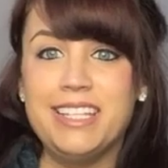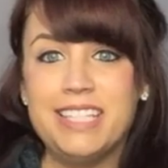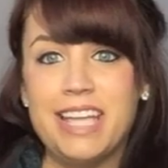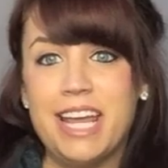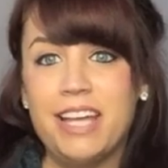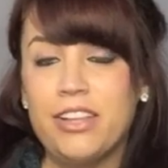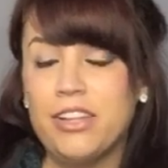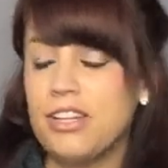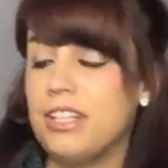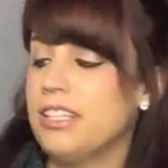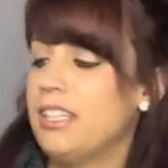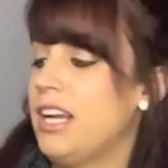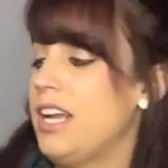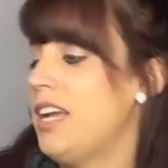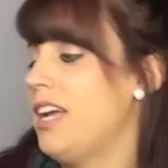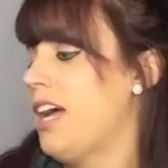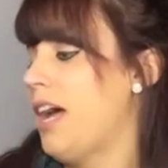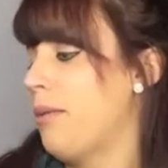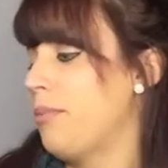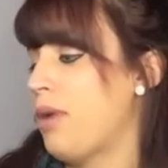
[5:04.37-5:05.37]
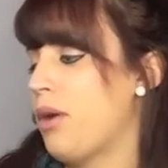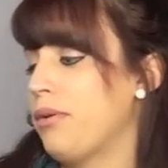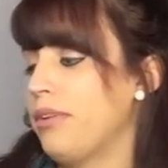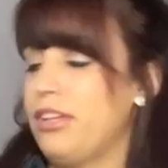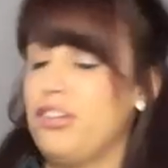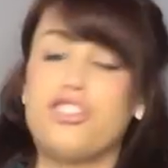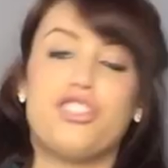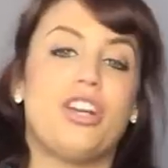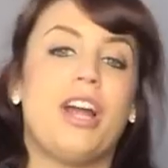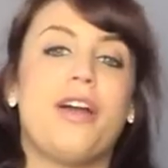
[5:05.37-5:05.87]
Taylor. I'm not
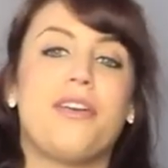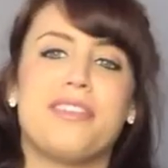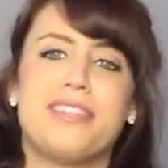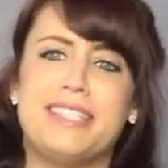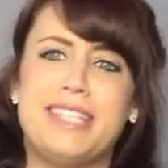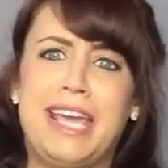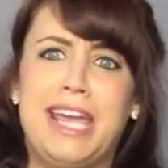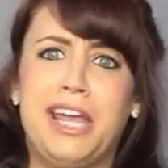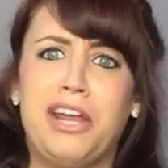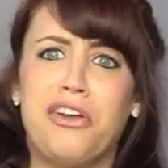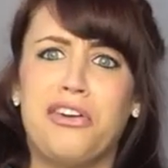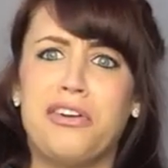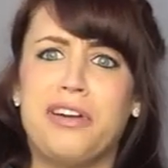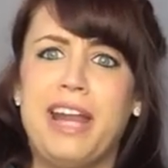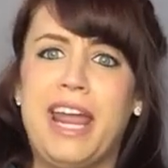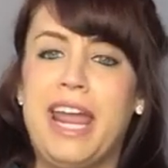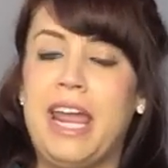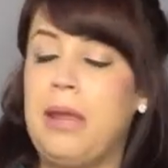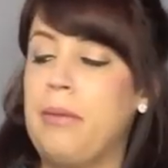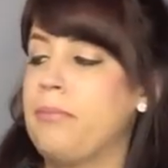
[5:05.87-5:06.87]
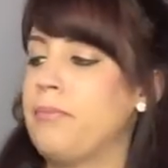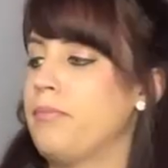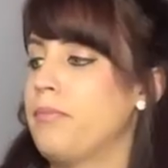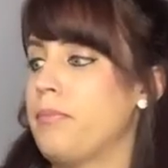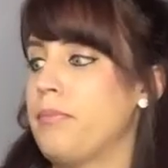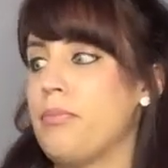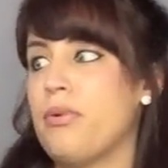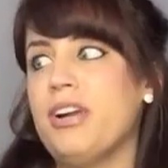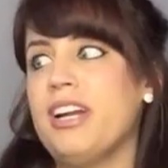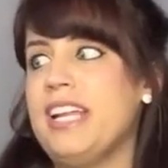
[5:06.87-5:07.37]
really sure how to say her name.
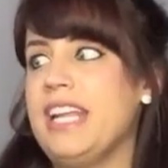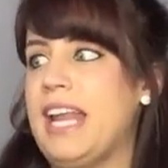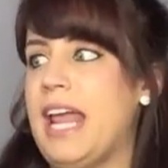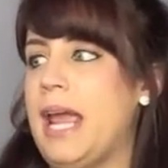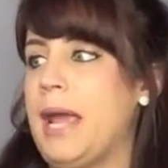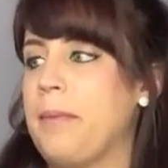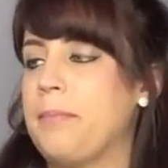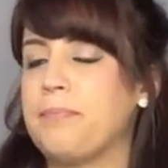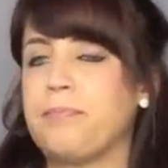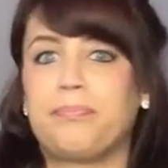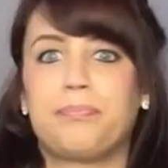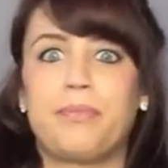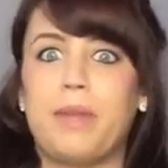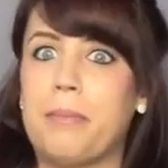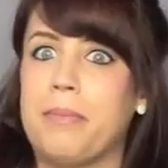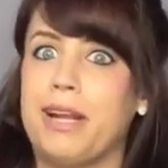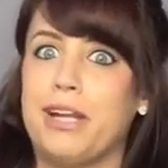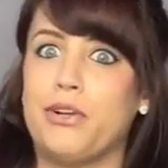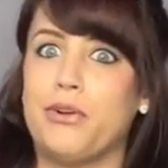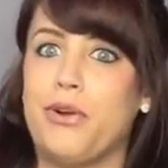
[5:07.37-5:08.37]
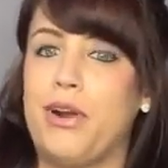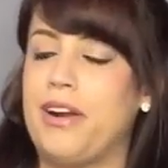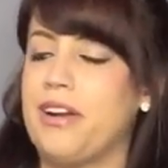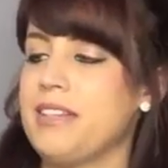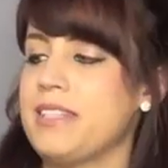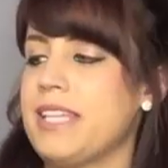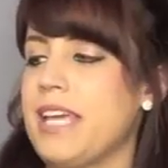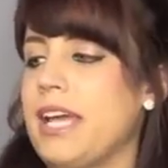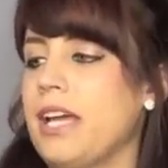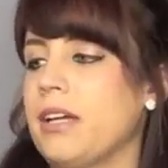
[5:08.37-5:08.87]
Pretty name, but I don't know how
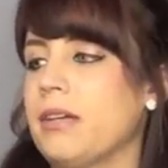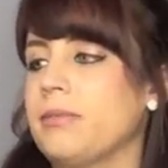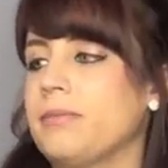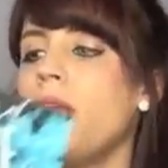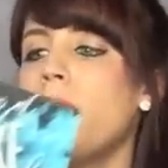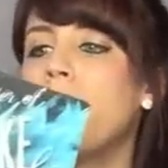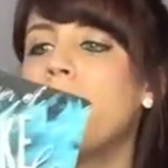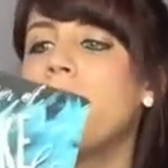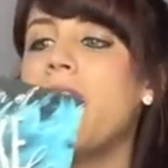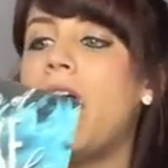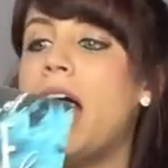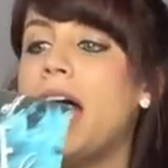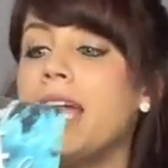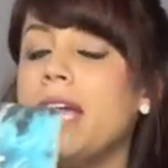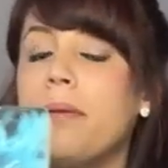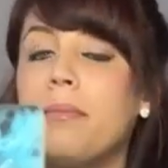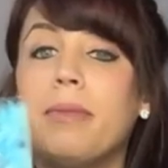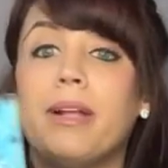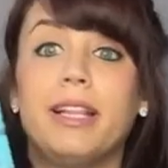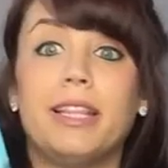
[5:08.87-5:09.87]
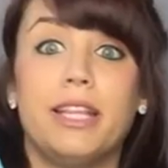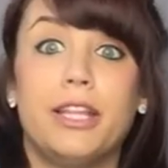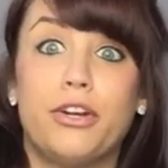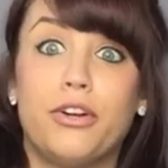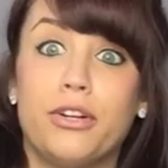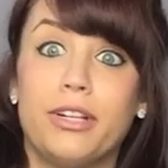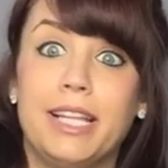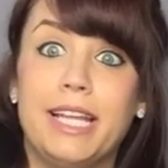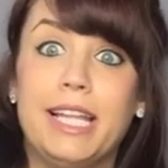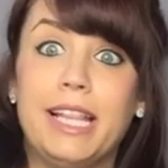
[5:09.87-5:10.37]
to say it. But I am
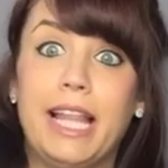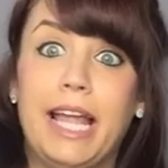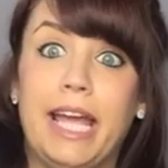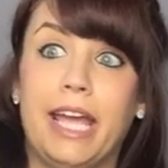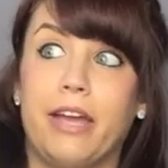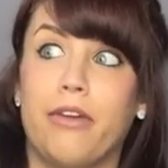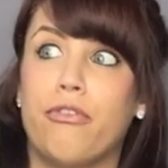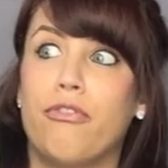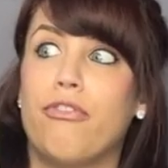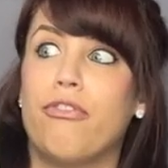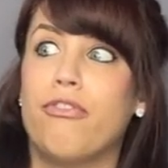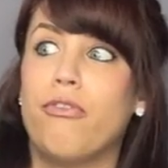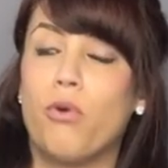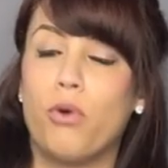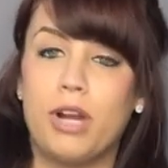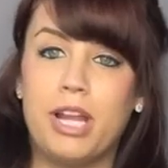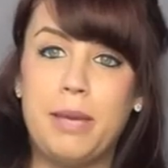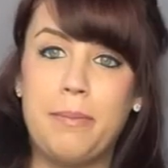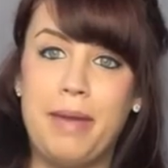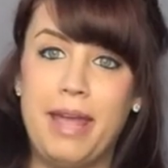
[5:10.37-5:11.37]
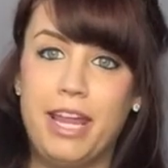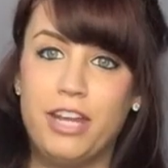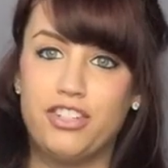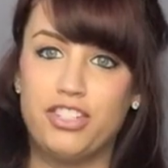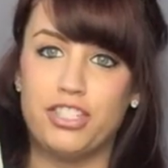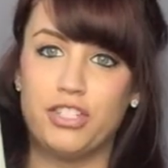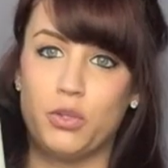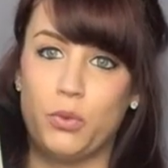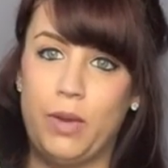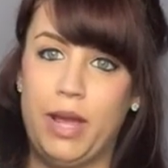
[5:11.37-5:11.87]
literally like forty
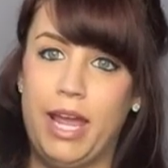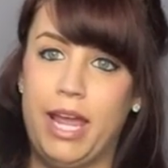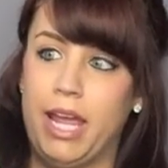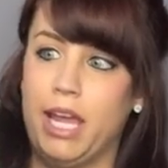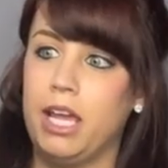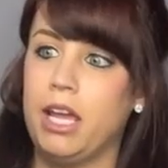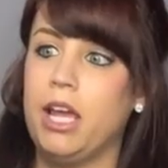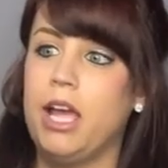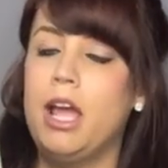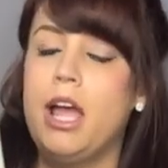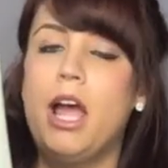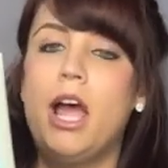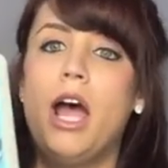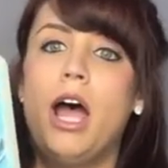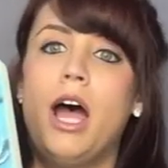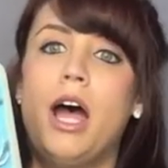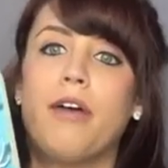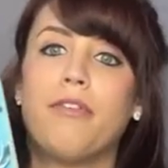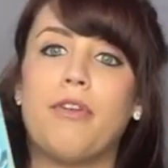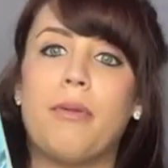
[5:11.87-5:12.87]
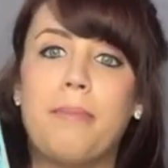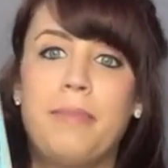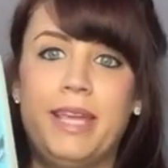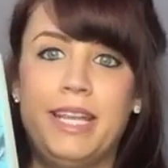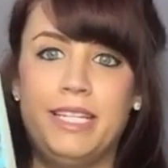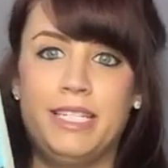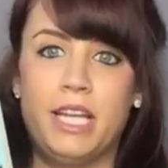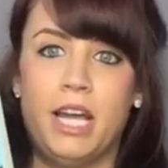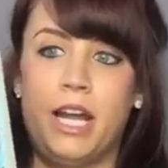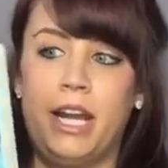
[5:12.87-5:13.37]
pages away from
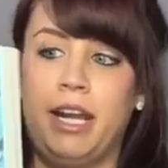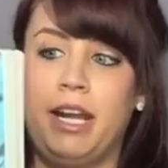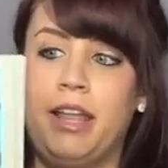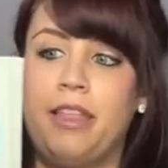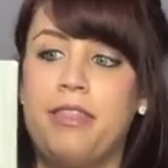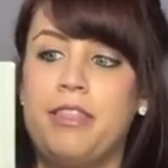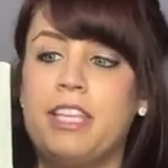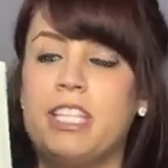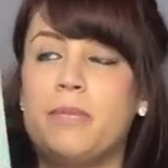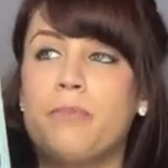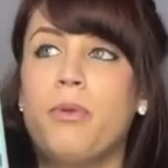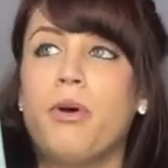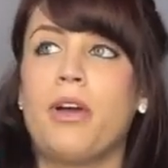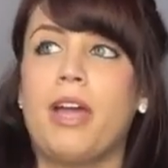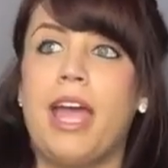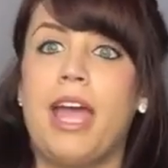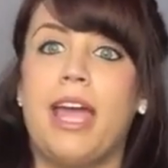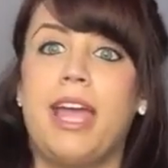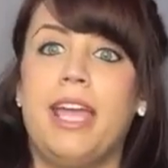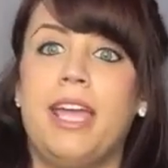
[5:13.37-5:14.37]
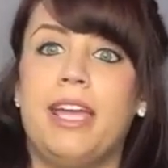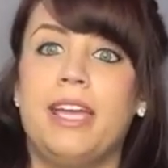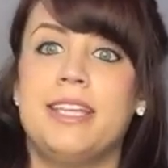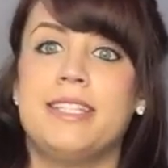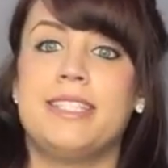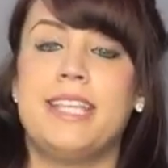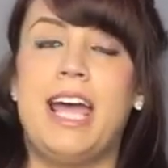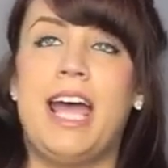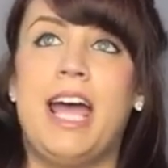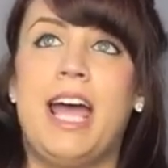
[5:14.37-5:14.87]
being done. This book
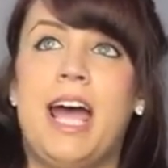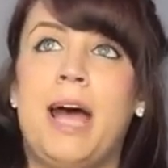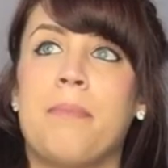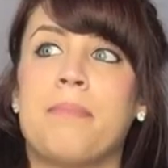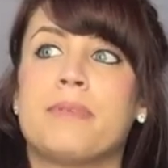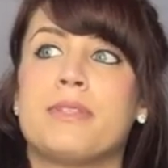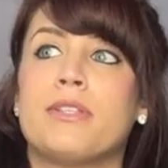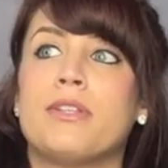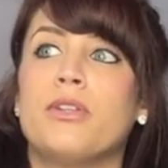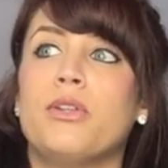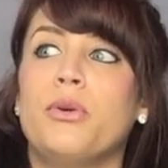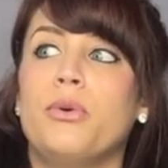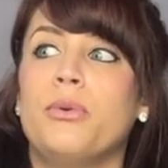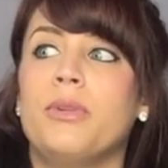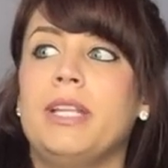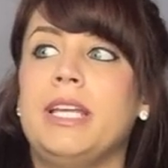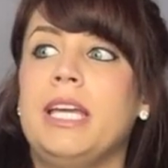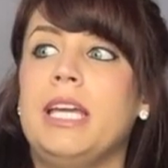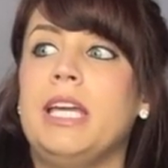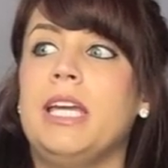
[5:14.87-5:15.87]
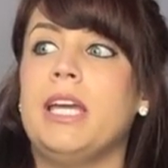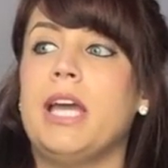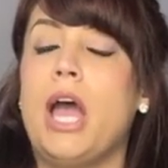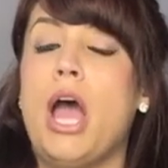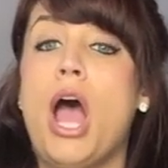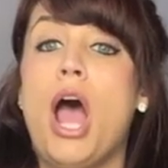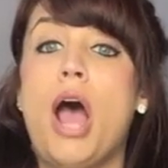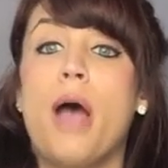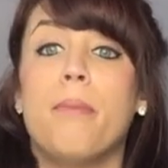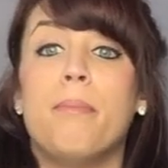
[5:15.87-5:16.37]
is absolutely
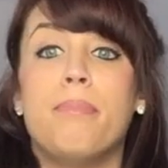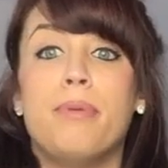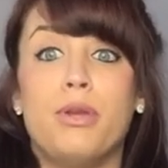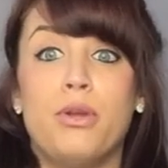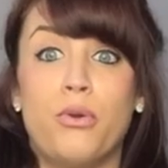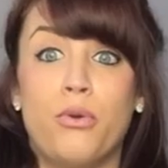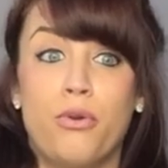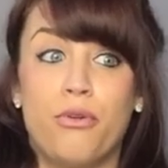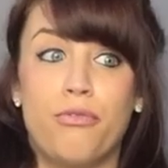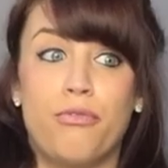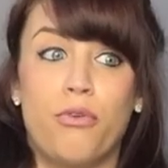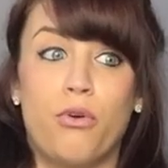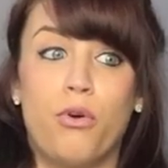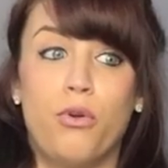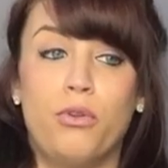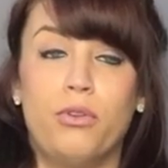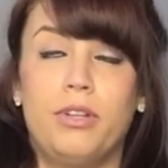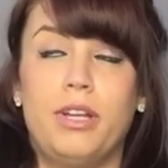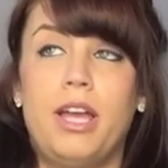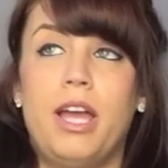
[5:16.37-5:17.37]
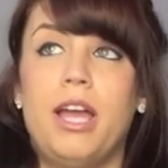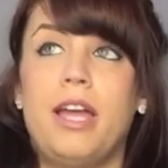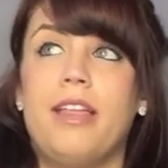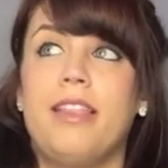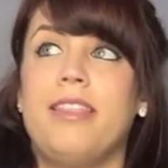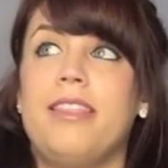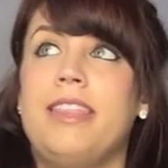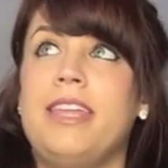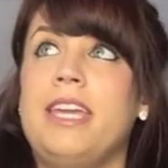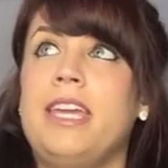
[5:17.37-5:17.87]
beautiful.
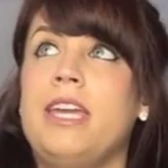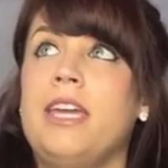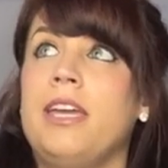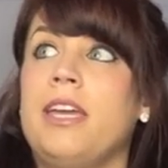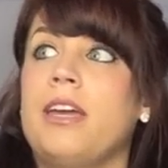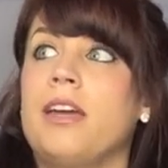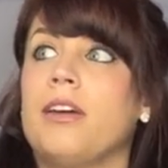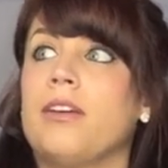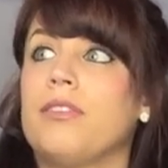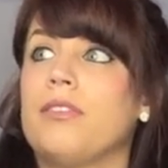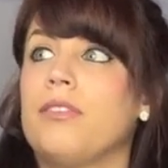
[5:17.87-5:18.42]
The